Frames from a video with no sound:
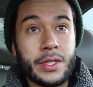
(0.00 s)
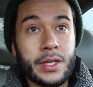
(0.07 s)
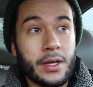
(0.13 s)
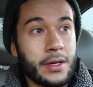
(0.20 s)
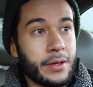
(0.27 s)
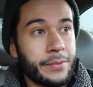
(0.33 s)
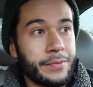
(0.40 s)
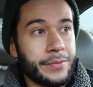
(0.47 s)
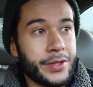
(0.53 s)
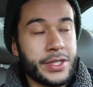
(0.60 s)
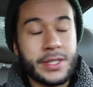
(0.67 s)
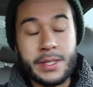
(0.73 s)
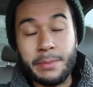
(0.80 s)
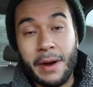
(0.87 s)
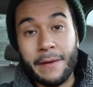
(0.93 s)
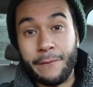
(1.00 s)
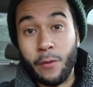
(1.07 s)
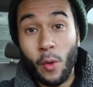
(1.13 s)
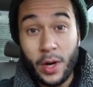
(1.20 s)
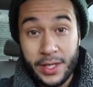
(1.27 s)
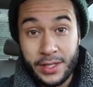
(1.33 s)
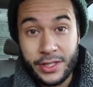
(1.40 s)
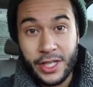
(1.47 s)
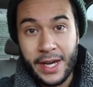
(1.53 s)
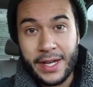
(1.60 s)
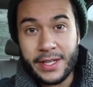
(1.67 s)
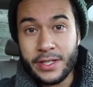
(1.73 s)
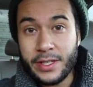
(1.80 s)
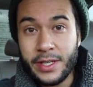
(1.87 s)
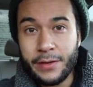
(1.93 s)
Uh, my voice
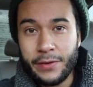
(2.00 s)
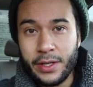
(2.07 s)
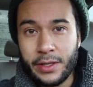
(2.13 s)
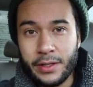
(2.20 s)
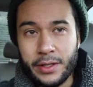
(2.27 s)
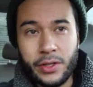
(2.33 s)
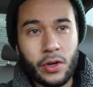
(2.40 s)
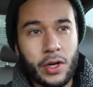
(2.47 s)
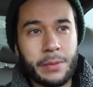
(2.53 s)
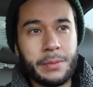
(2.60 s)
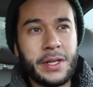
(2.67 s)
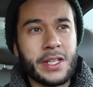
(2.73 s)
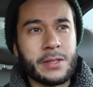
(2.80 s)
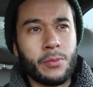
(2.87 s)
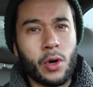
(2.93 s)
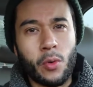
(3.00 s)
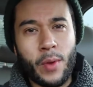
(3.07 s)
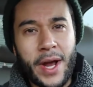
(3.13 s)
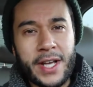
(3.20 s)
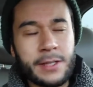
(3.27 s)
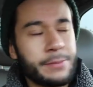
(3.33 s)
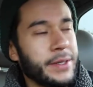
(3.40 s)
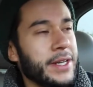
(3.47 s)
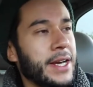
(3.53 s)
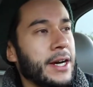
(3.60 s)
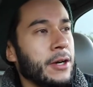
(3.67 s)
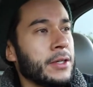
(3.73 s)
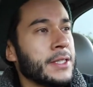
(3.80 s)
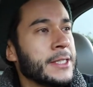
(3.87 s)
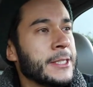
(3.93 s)
changed, even. You know what I mean? It's more raspy
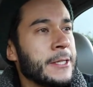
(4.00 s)
now.